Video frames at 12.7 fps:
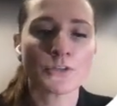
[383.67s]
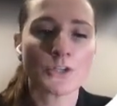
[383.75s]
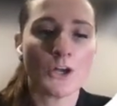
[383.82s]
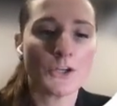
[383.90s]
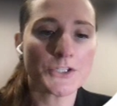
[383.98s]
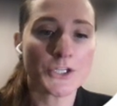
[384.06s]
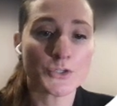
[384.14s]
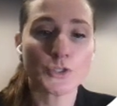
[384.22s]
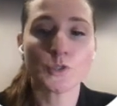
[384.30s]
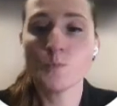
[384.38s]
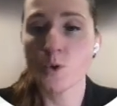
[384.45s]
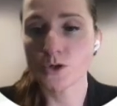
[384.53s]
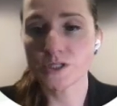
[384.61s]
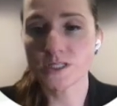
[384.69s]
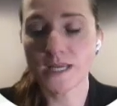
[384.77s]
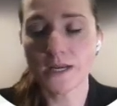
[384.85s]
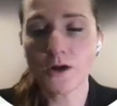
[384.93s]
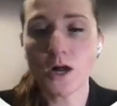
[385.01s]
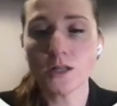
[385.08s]
There's also
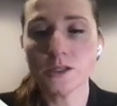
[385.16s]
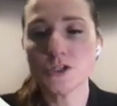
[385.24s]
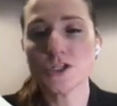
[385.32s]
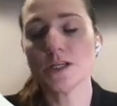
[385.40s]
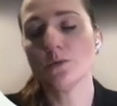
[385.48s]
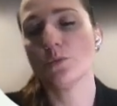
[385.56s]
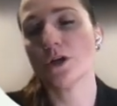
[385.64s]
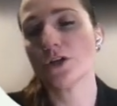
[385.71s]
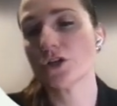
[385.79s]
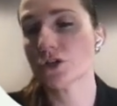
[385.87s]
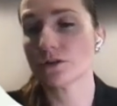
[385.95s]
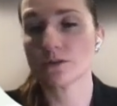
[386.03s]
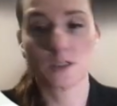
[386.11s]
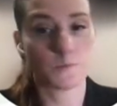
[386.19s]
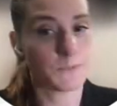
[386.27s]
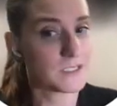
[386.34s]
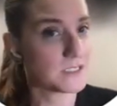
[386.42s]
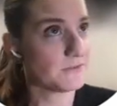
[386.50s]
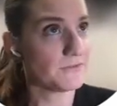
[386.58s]
sports psychology, which
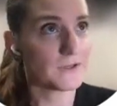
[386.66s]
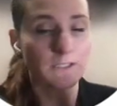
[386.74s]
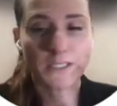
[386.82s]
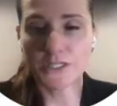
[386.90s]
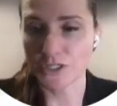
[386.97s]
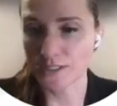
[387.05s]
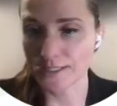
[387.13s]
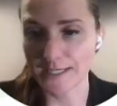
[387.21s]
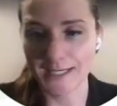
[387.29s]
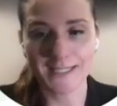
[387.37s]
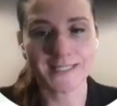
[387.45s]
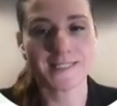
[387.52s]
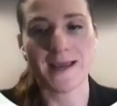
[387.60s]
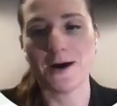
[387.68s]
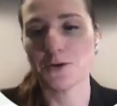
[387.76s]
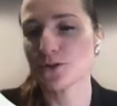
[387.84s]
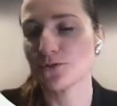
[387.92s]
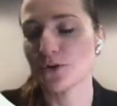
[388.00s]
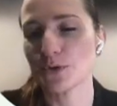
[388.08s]
specifically, just like it
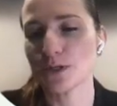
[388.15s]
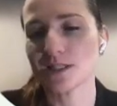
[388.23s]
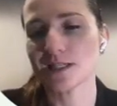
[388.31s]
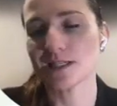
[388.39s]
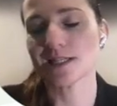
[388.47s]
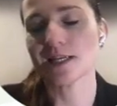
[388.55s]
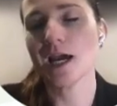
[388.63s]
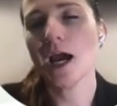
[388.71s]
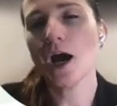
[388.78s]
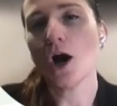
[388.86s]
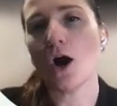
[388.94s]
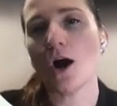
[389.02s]
sounds, focuses